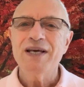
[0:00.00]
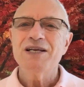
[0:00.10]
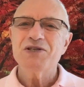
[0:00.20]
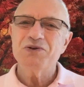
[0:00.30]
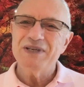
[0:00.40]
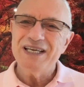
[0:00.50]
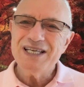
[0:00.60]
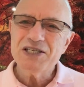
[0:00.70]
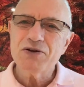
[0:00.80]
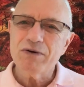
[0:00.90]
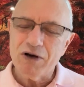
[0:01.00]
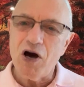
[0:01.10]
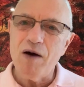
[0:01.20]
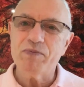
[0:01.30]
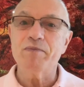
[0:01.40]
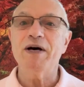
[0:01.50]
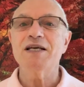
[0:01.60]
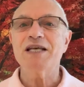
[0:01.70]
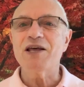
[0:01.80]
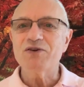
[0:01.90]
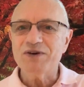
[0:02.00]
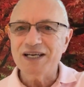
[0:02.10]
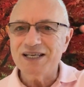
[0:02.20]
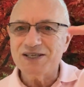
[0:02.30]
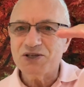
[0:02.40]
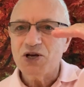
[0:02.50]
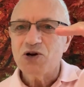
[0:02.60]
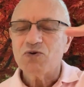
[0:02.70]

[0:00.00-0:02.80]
So is there a compromise? And there is.